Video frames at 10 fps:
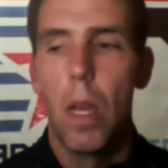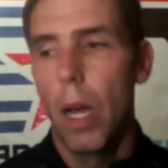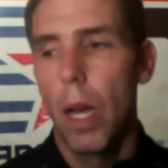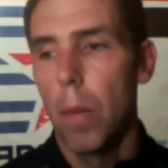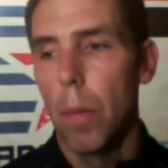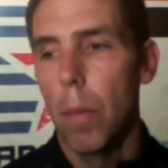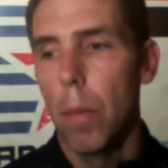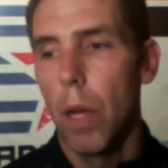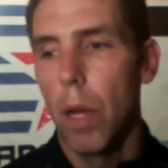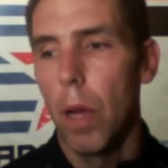
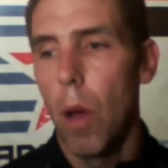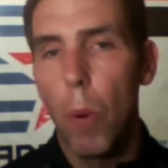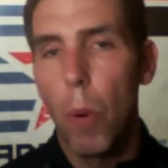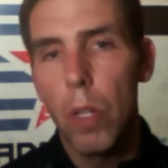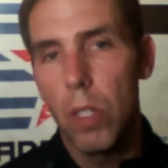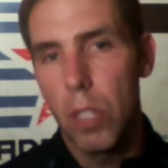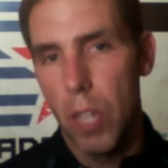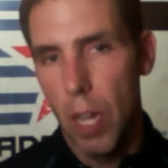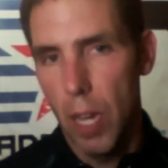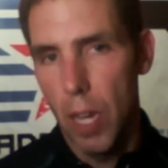A bonus
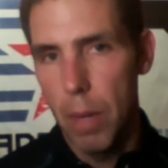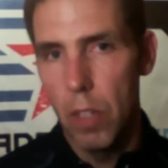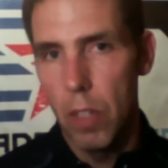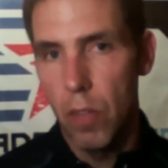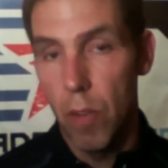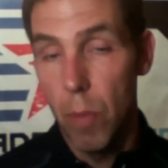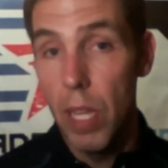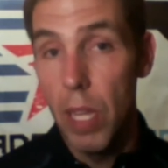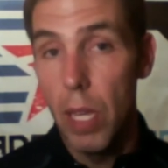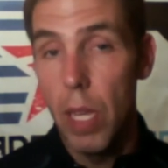time for
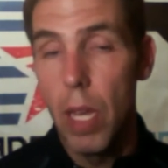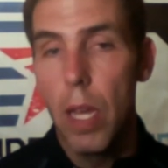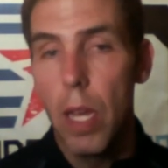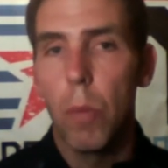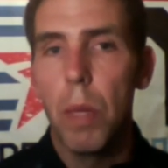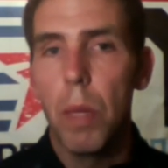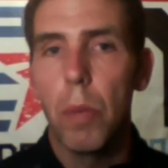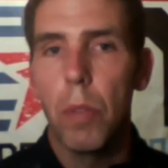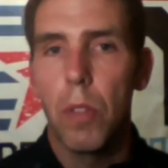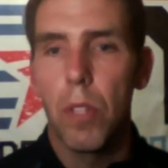me is when
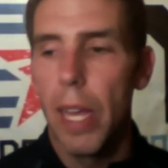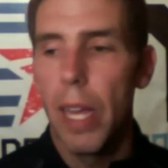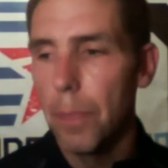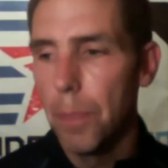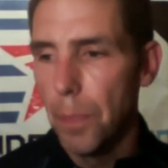people say,